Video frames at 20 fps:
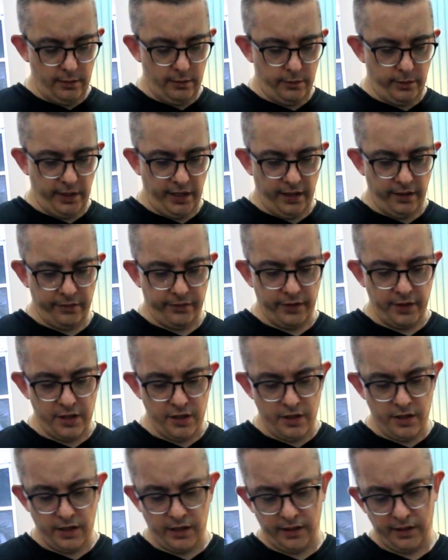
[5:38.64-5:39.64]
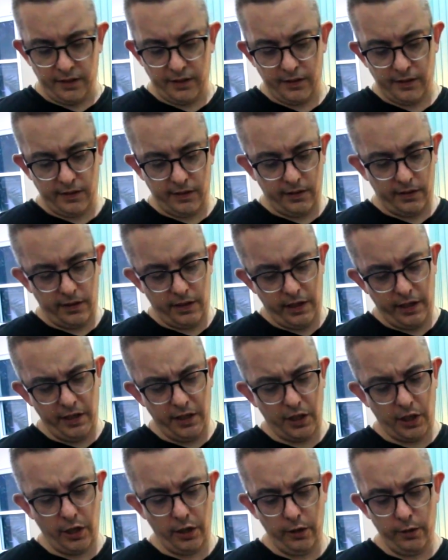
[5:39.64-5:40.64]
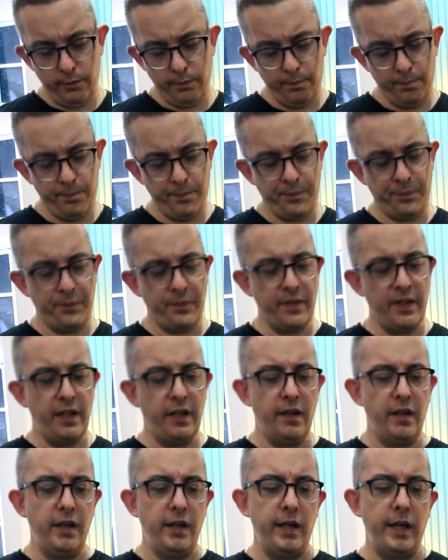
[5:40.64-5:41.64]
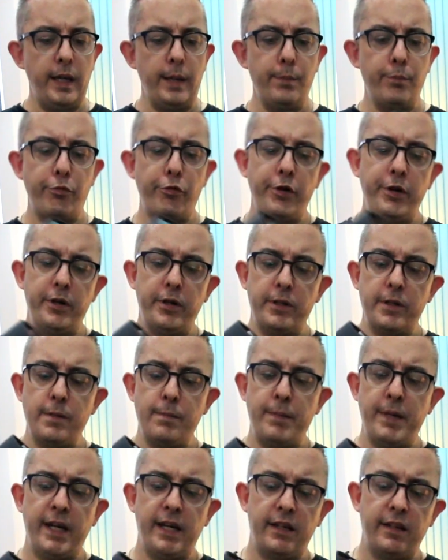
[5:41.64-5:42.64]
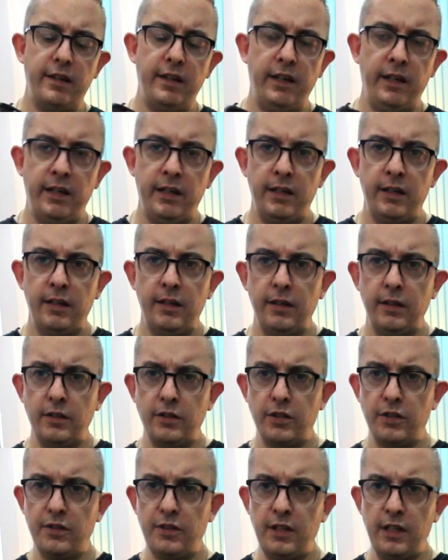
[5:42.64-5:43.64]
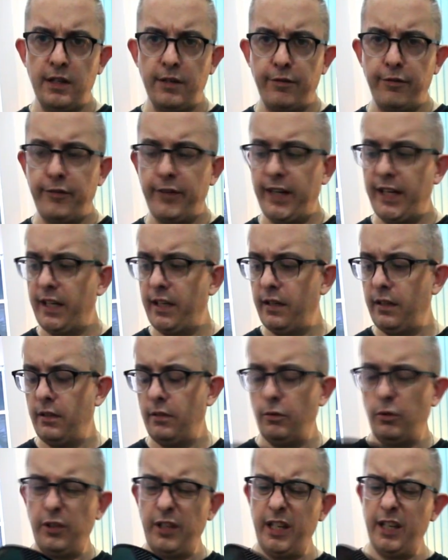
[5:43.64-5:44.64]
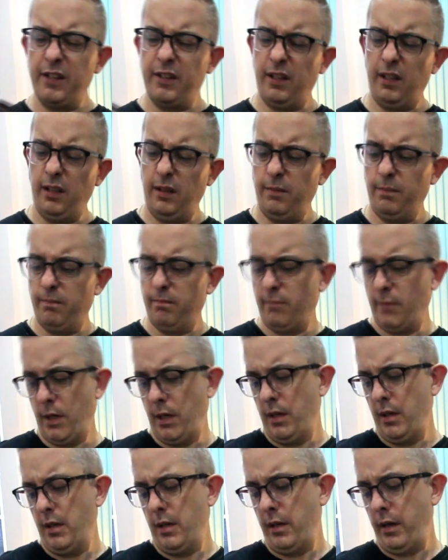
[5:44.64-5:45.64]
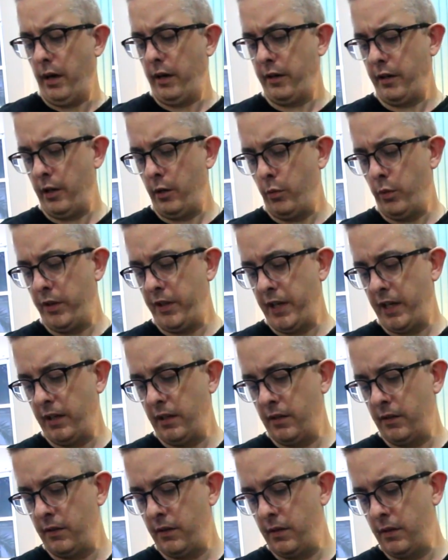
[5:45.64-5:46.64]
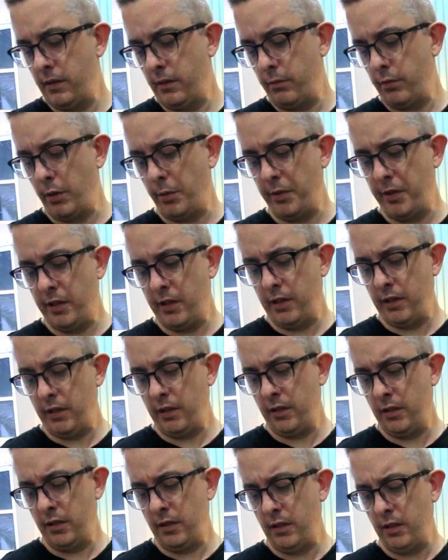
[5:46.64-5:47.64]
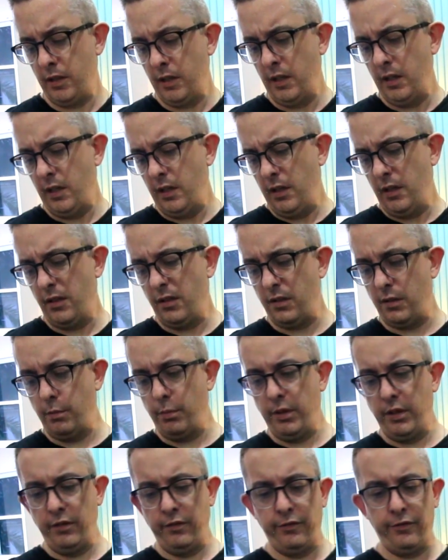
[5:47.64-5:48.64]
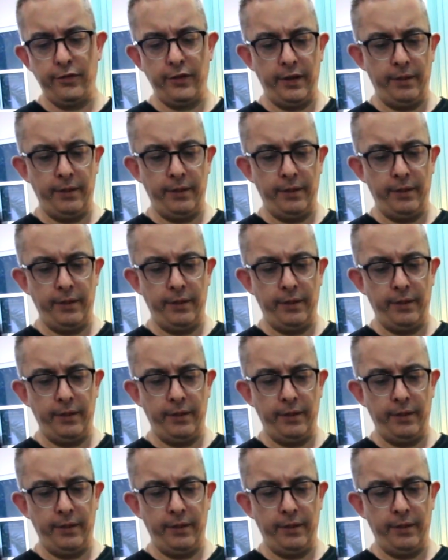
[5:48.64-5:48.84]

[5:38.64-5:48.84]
we have a nice honeycomb imprint on the back there, just near the fan, or near the, I don't know what that is, probably just a bit of,